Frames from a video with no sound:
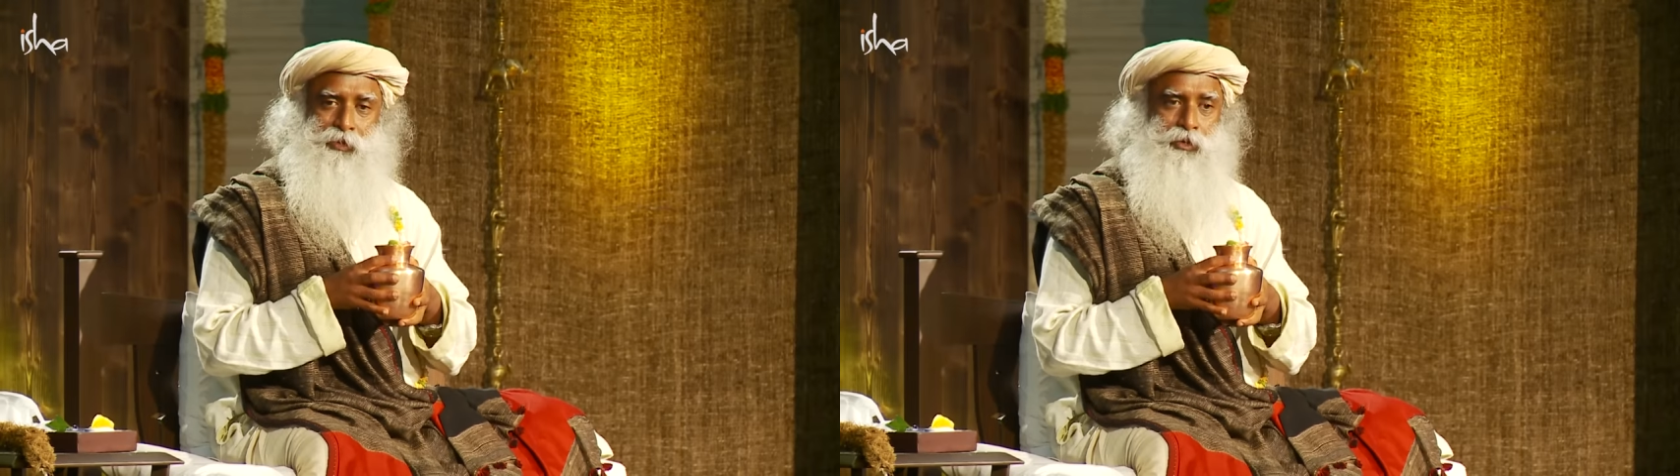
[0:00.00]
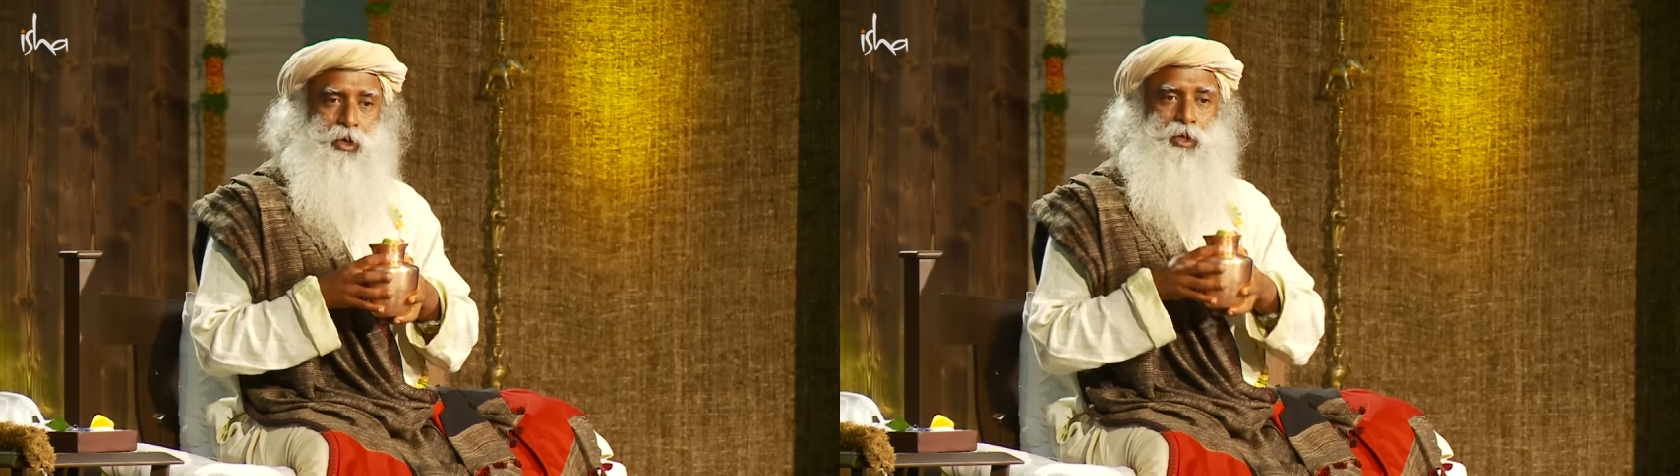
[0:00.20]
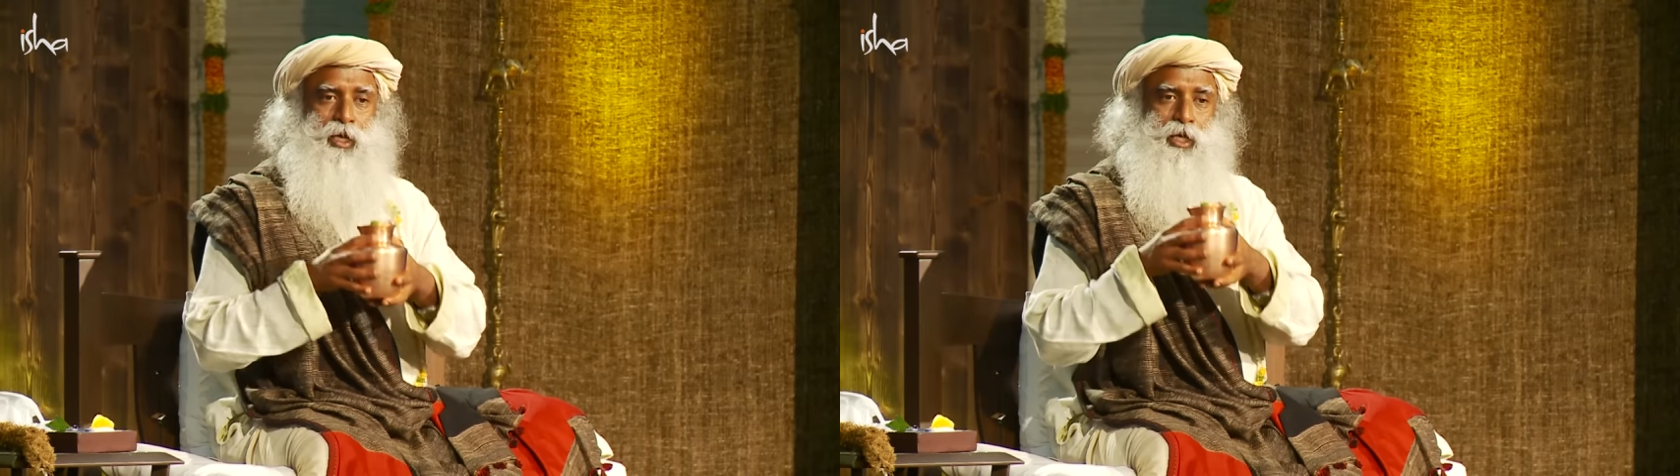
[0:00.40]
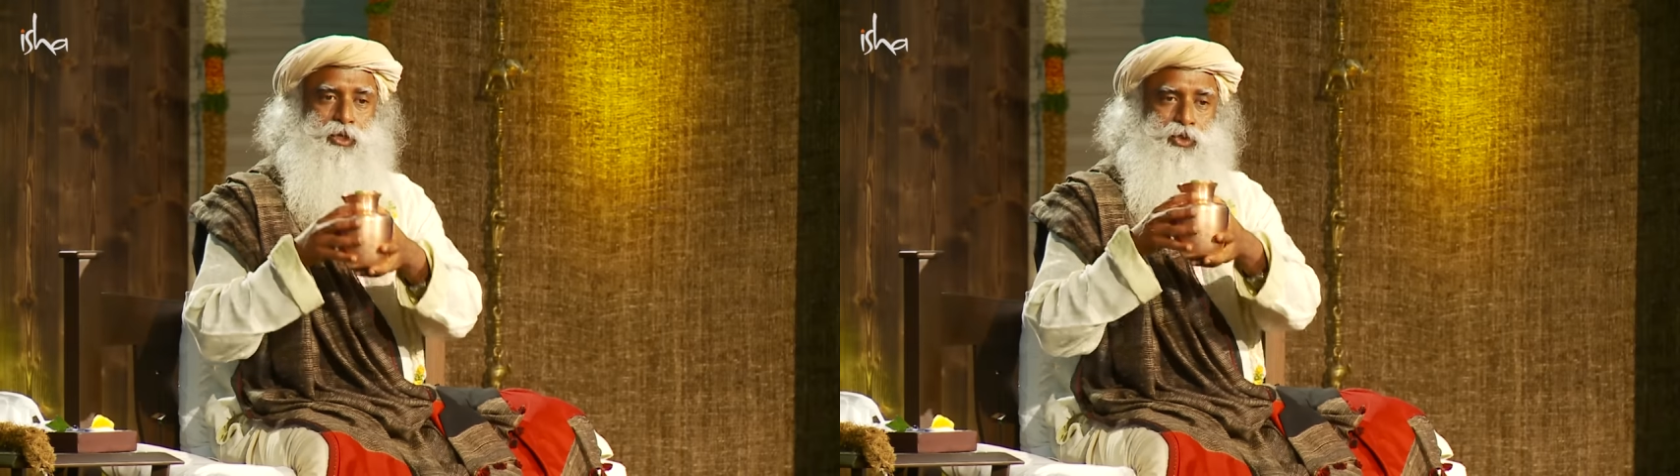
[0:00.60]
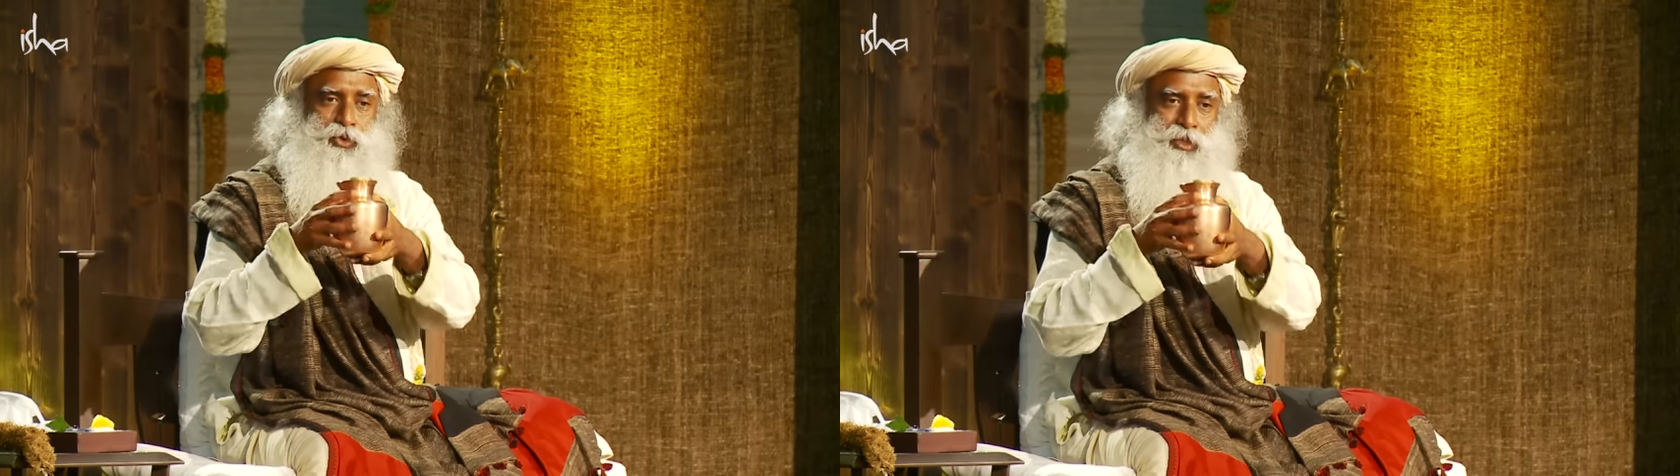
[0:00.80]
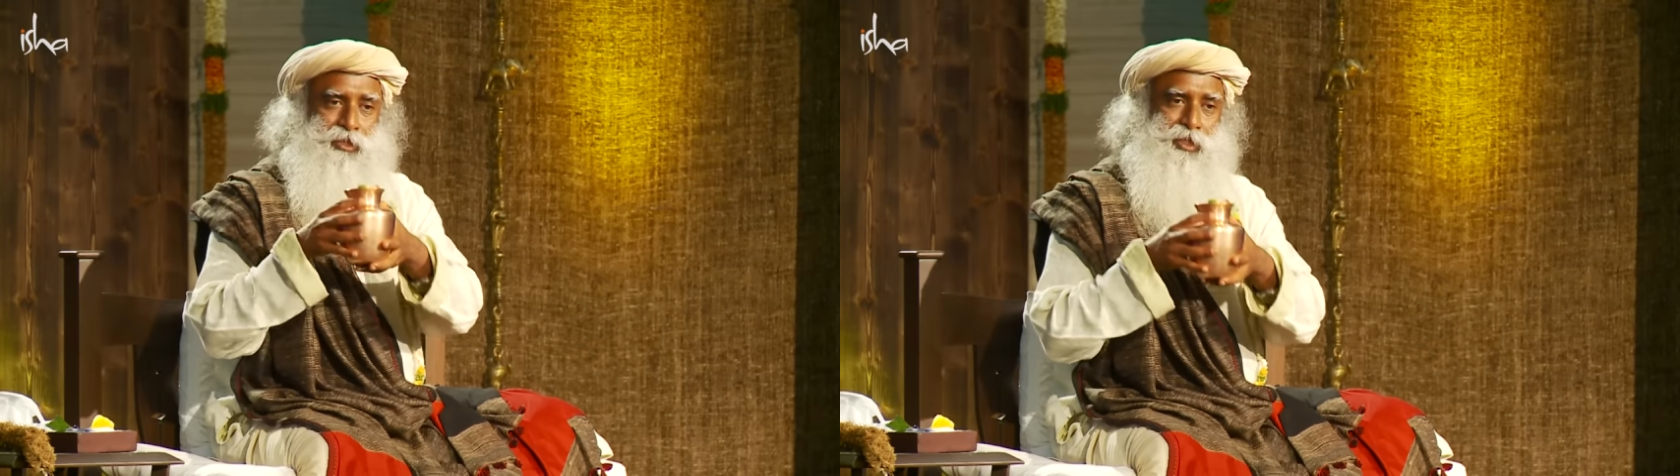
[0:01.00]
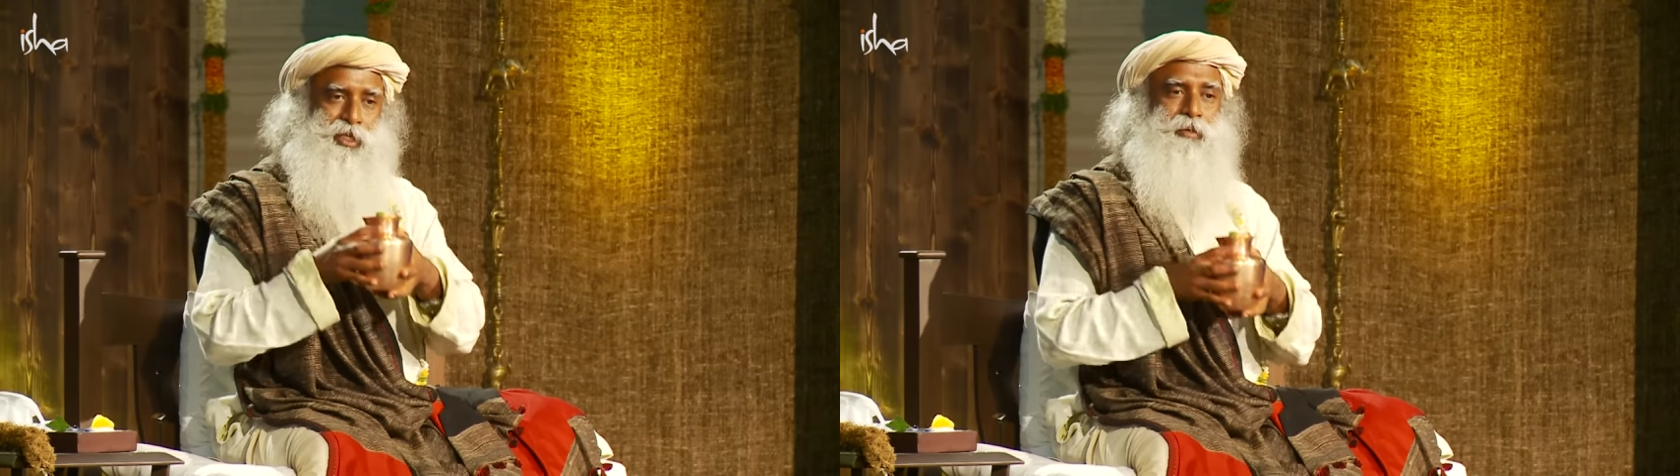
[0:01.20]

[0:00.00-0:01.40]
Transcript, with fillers: Not as soon as it